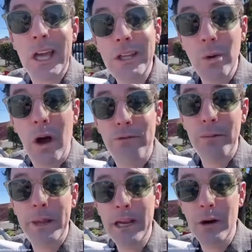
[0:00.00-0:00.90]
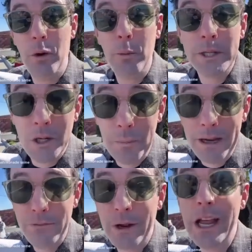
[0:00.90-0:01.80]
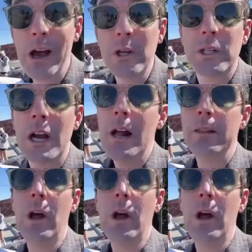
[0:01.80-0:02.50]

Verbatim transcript: And thank you all for being here. Will we still be in videos?